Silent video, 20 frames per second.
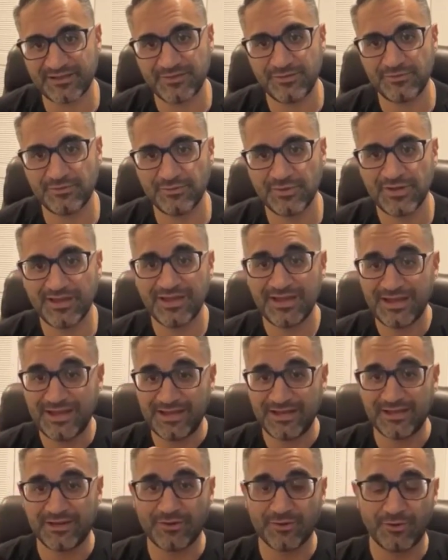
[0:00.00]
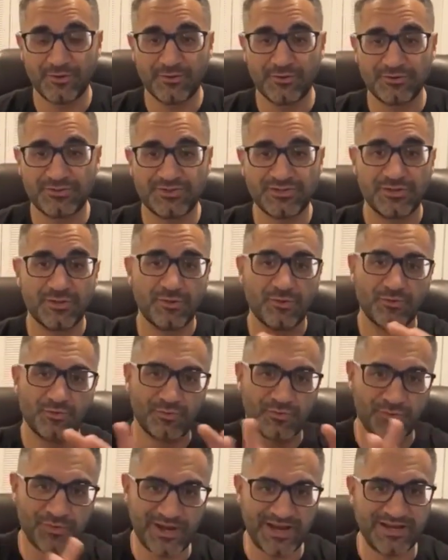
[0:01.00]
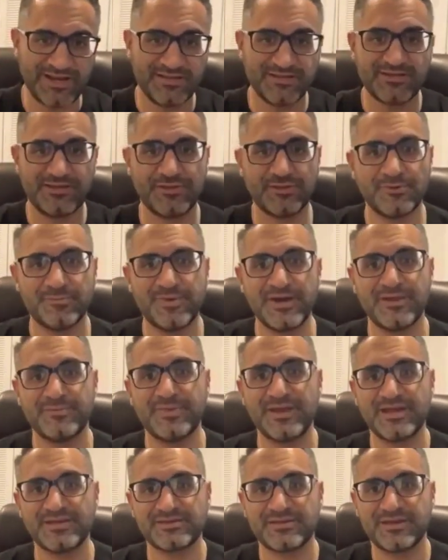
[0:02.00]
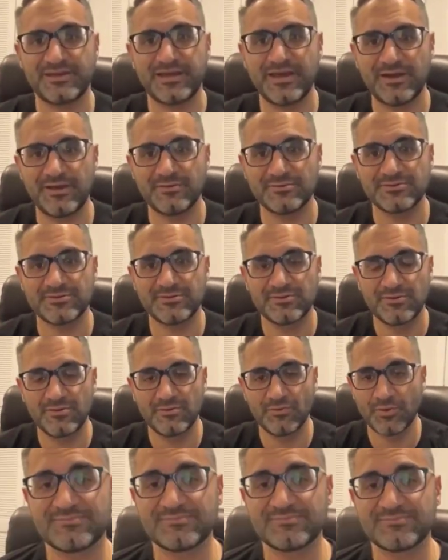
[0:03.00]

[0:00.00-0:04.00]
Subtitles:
value, and it goes right into your MetaMask account.